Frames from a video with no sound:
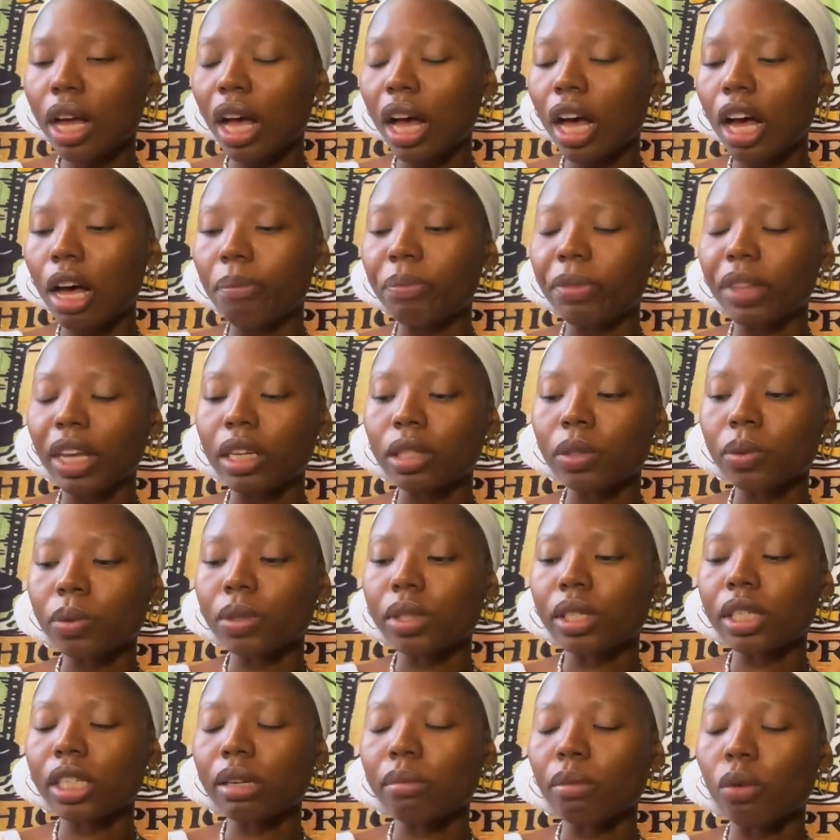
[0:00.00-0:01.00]
Things will
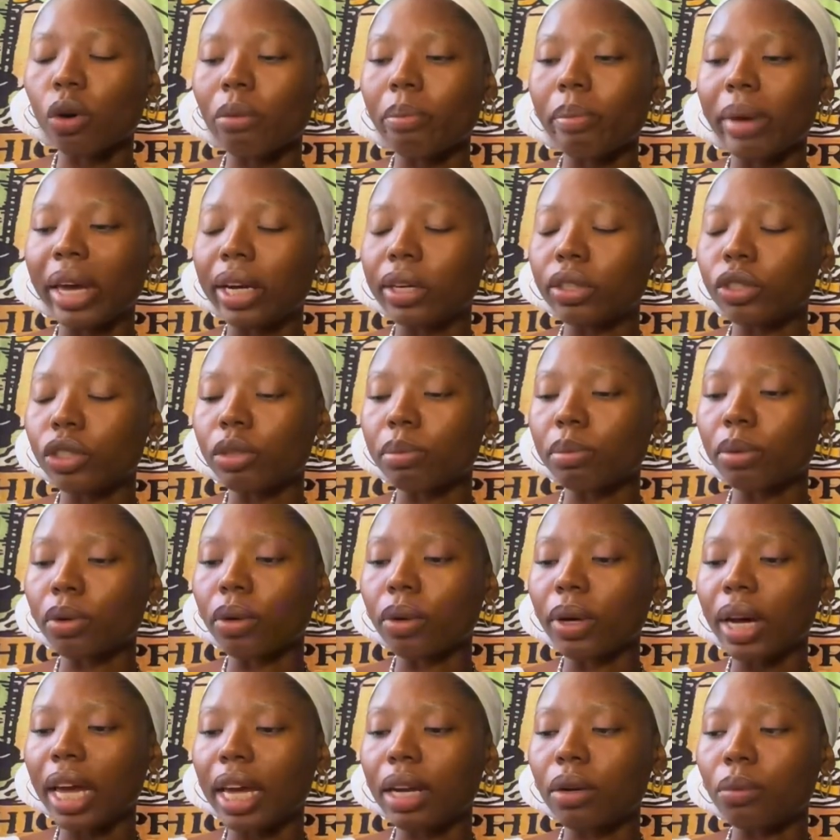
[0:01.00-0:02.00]
seem more
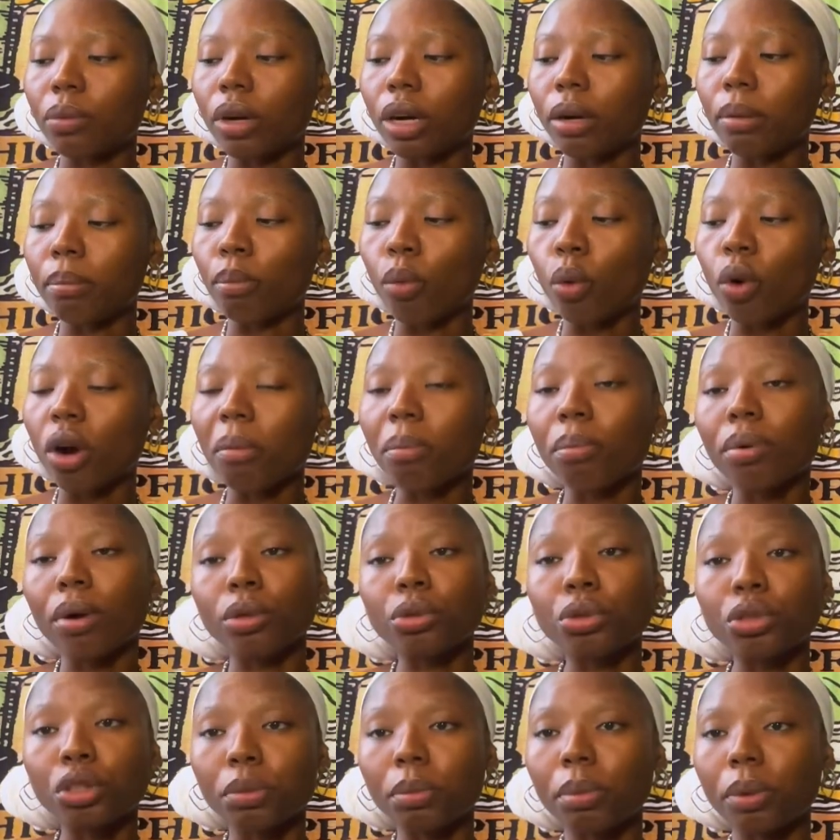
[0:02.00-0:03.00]
manageable and more
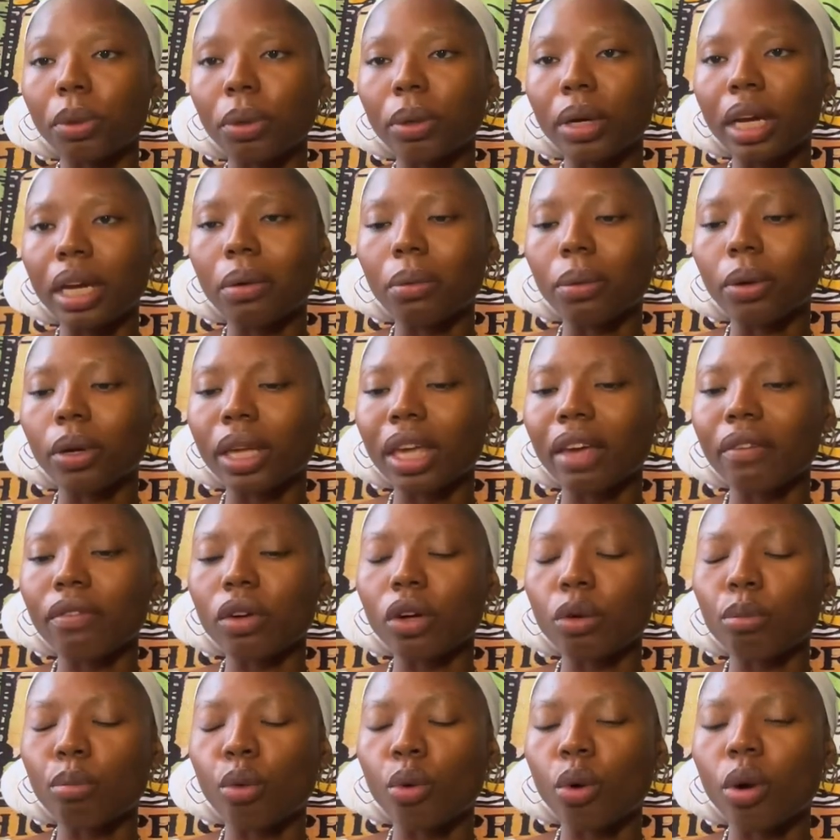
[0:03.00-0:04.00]
approachable, and will give
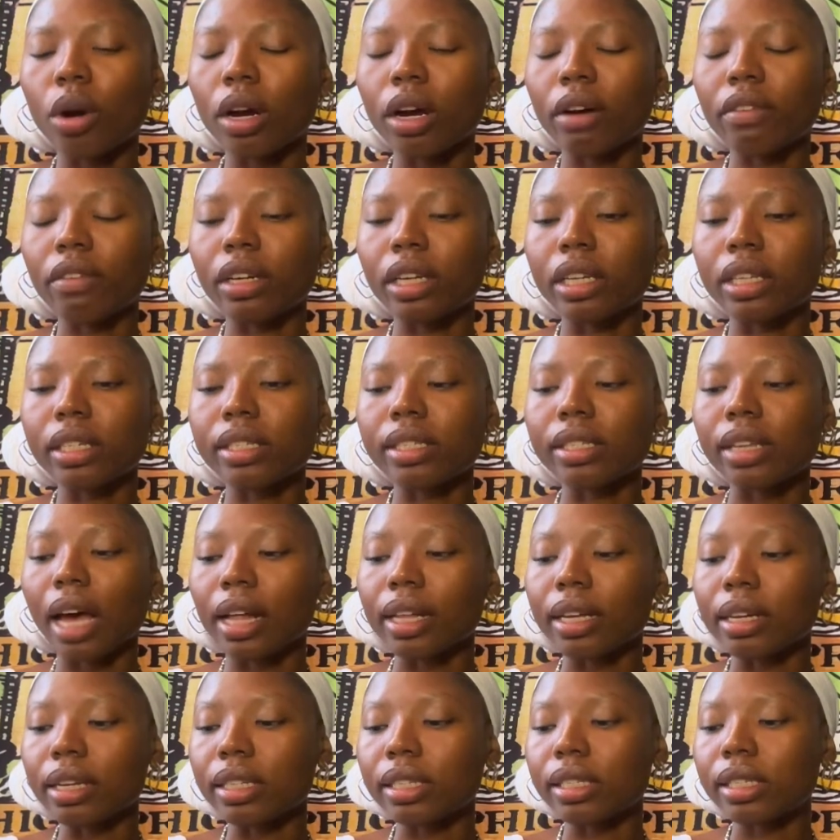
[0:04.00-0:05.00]
you more of a
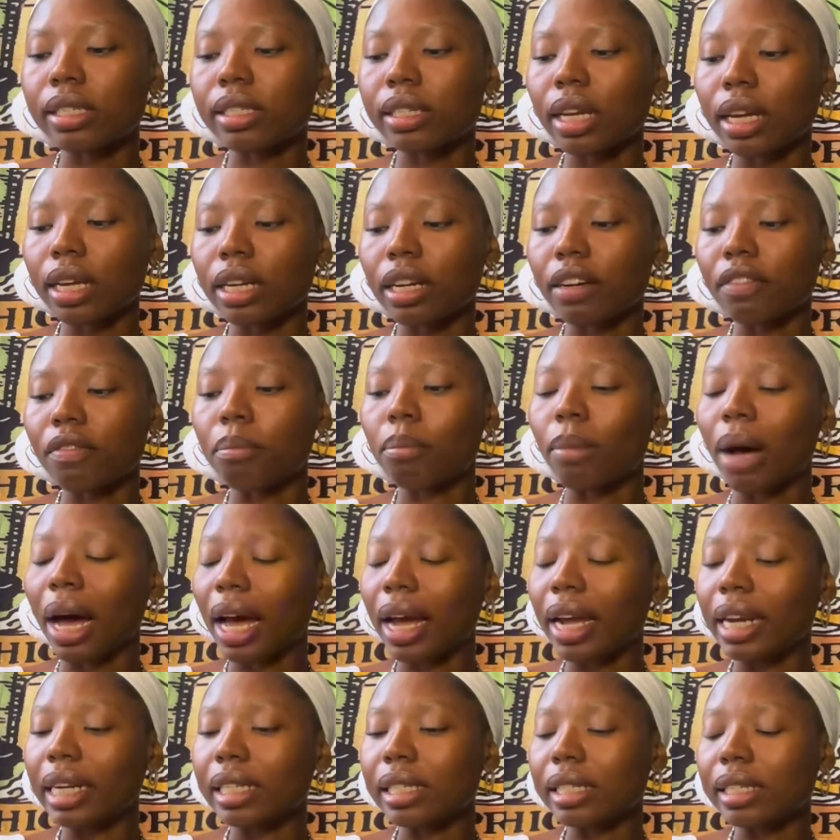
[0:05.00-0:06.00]
solid state of
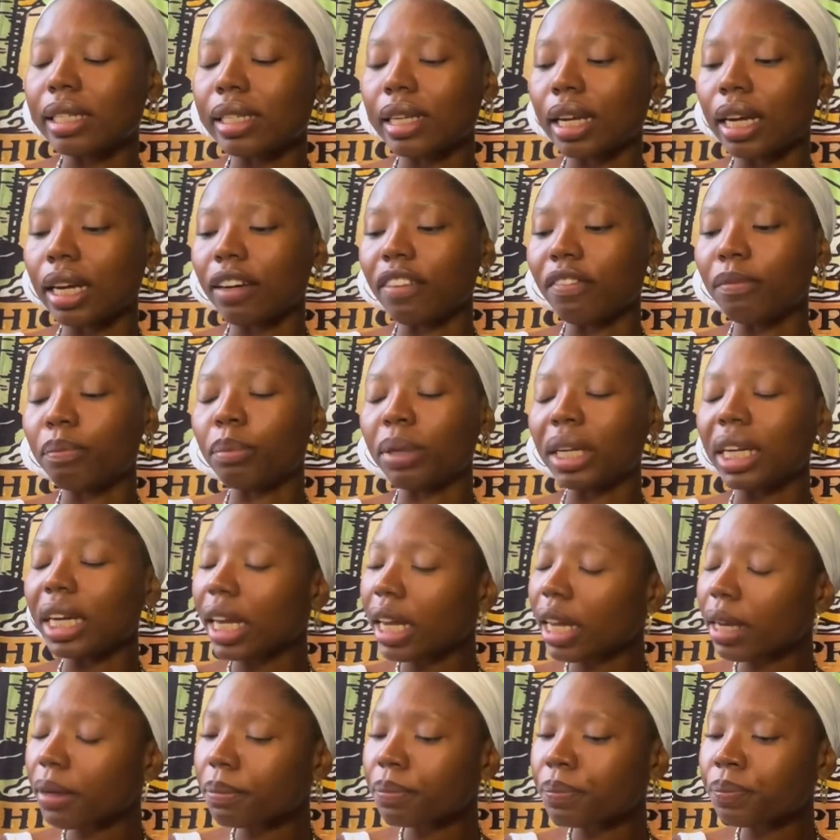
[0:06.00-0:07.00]
mind and state of
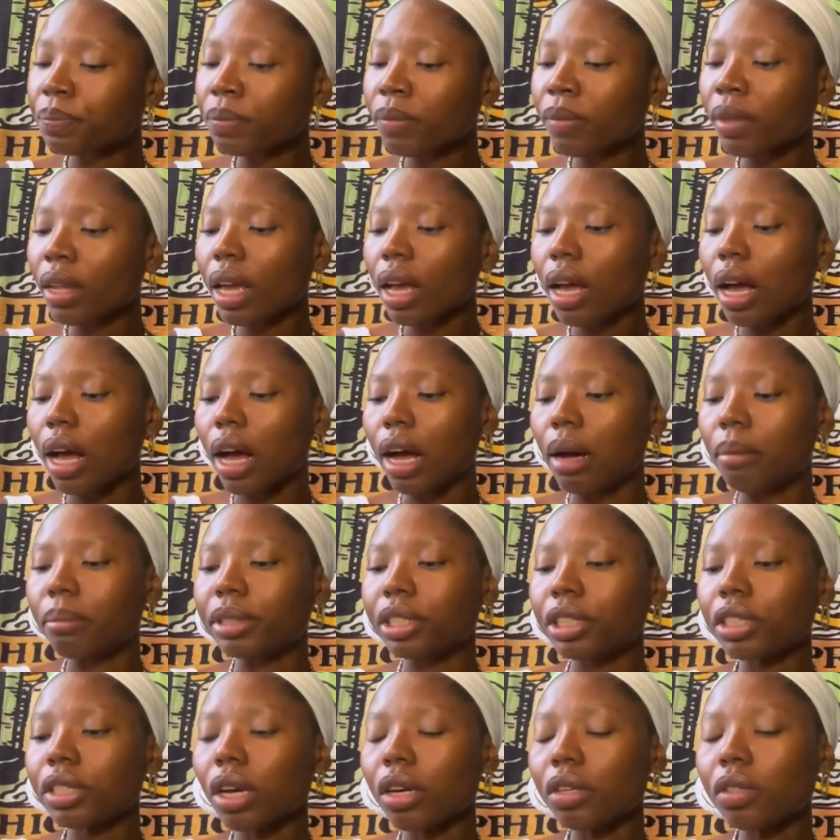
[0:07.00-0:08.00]
being. But
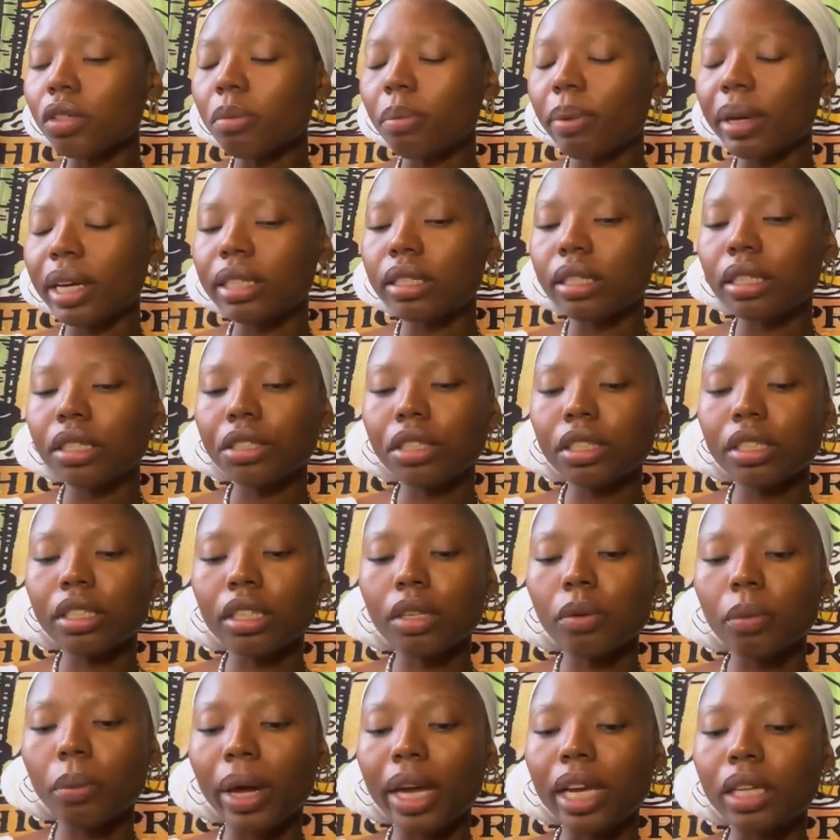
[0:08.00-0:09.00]
just also pay attention to
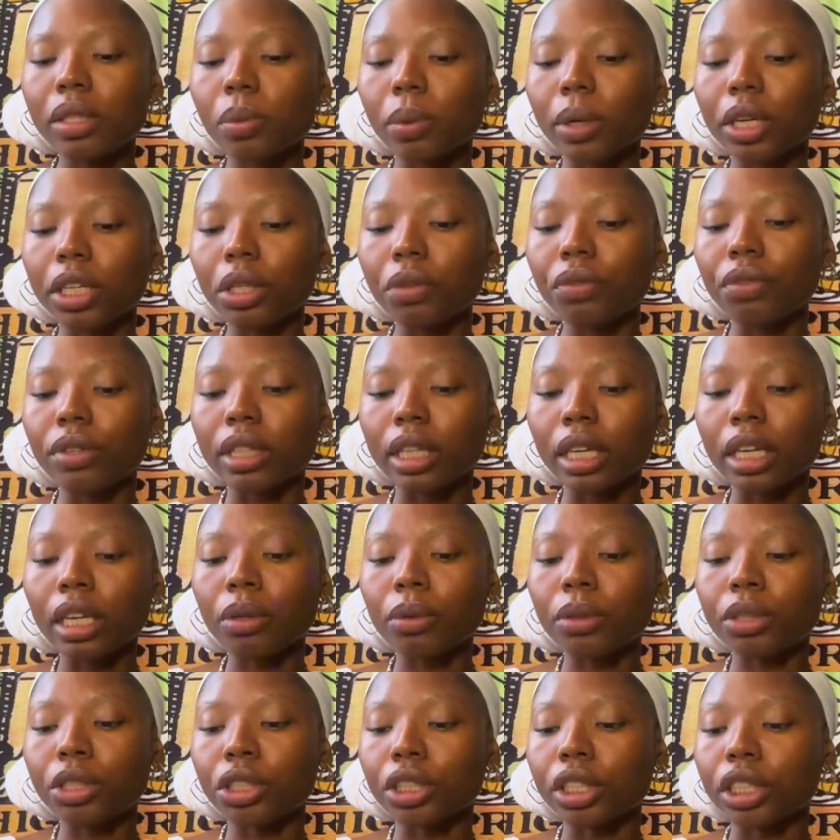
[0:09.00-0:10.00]
ways where you
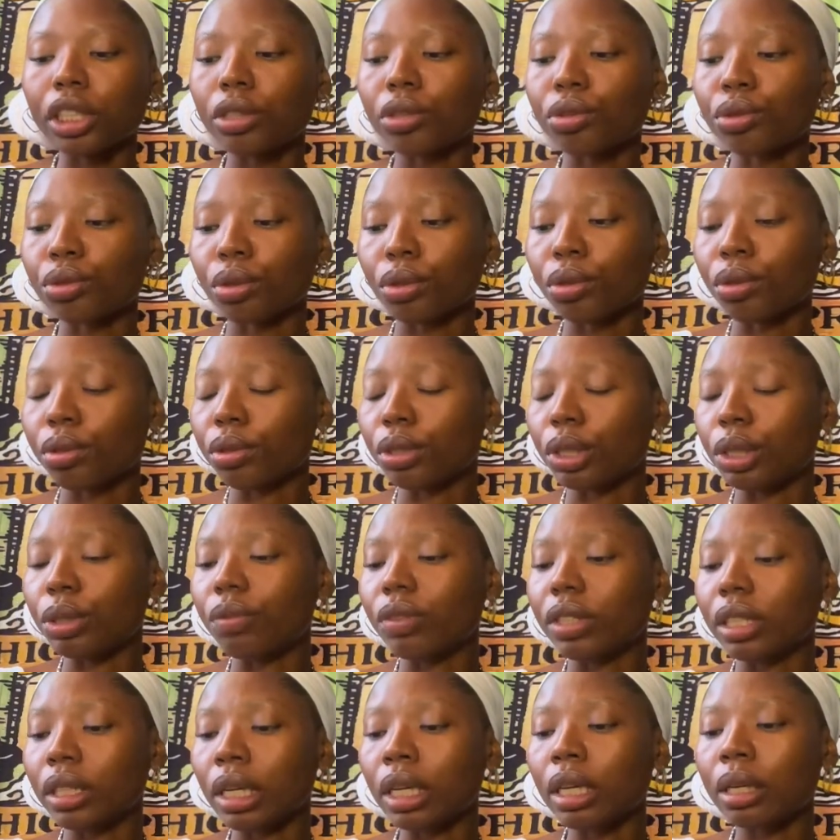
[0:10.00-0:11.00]
relinquish your control. You
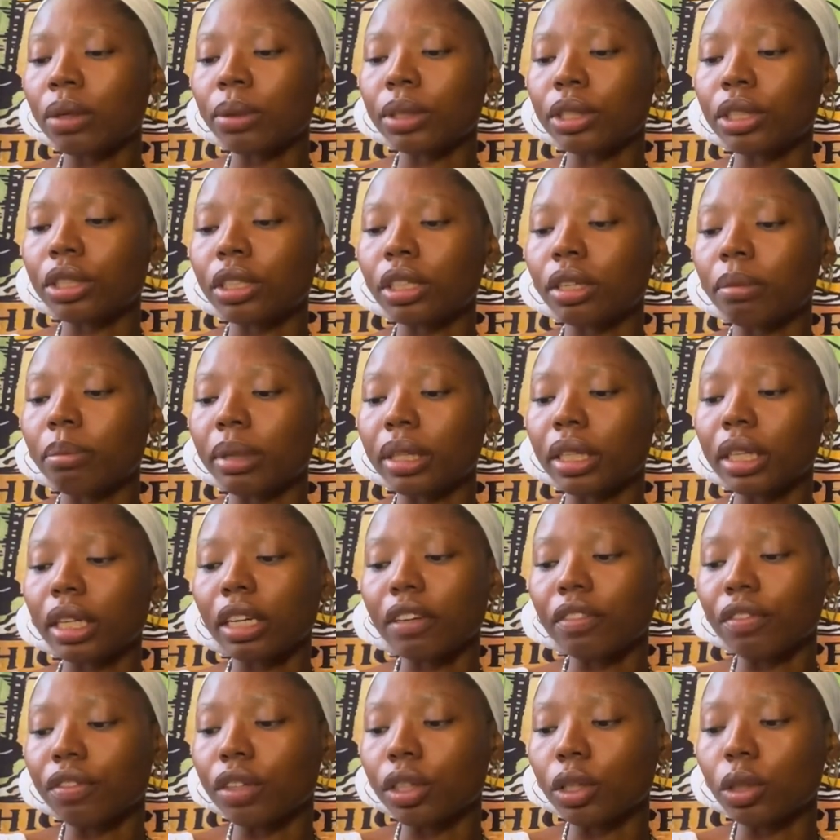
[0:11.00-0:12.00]
relinquish the ability
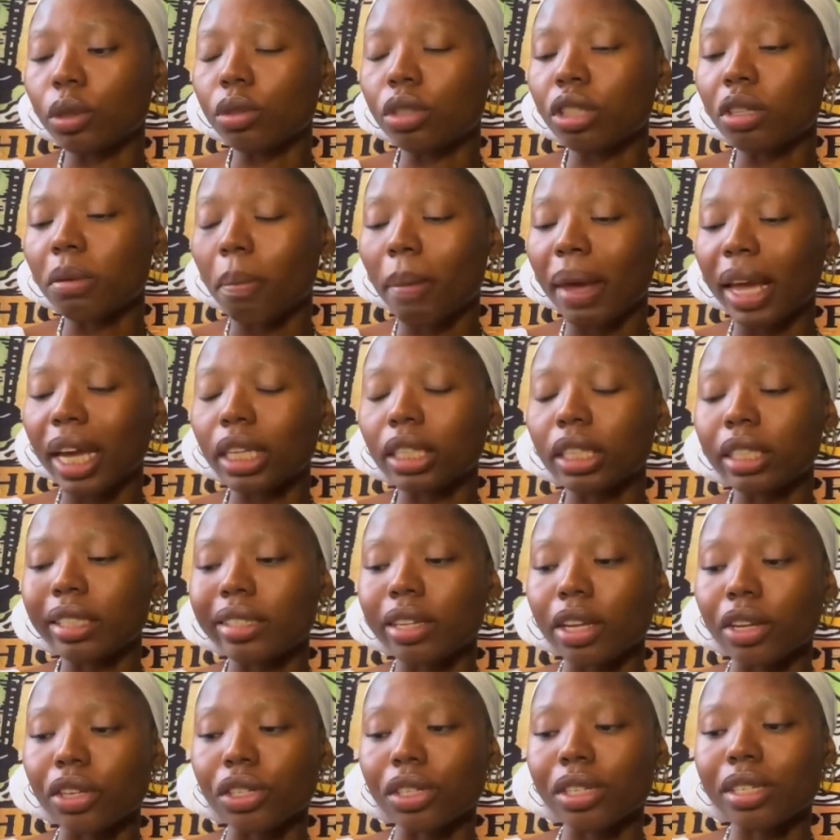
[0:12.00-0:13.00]
for you to make
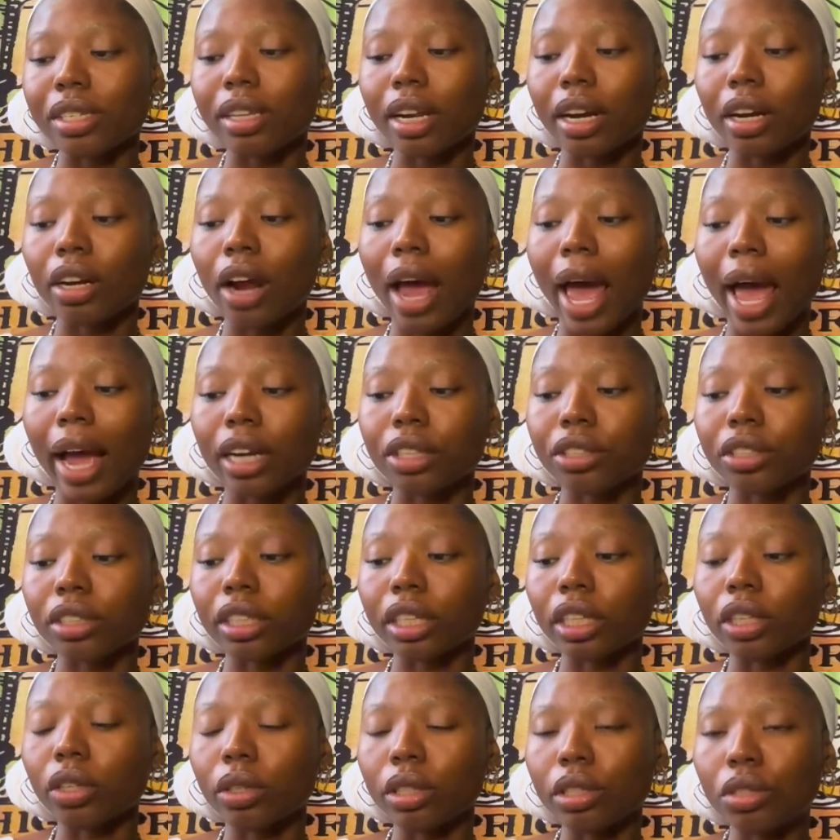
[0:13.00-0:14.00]
decisions that are actually
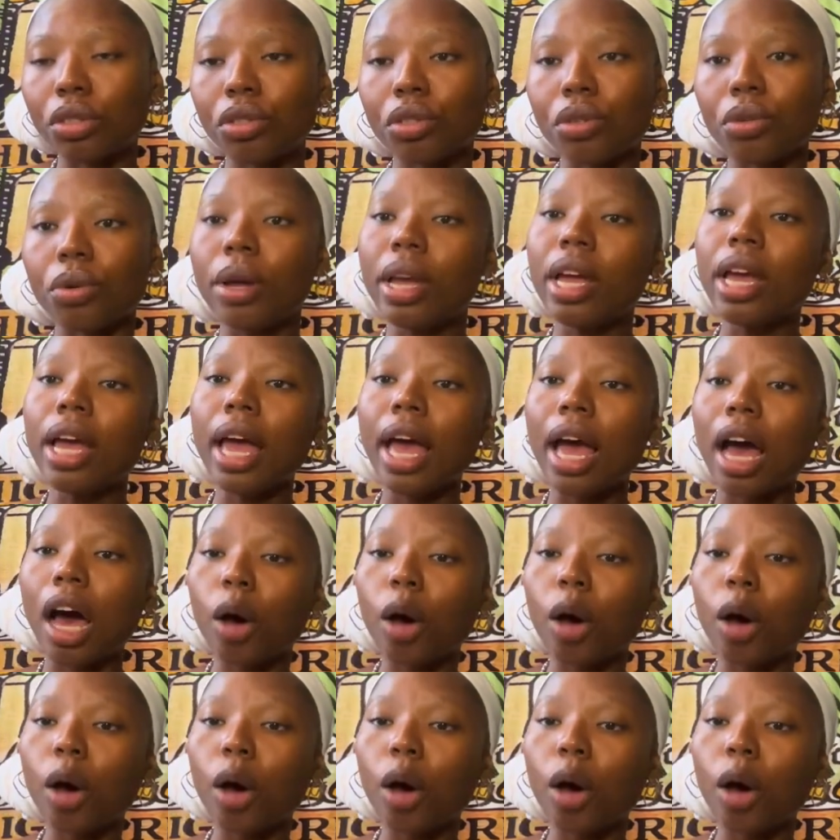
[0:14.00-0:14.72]
going to help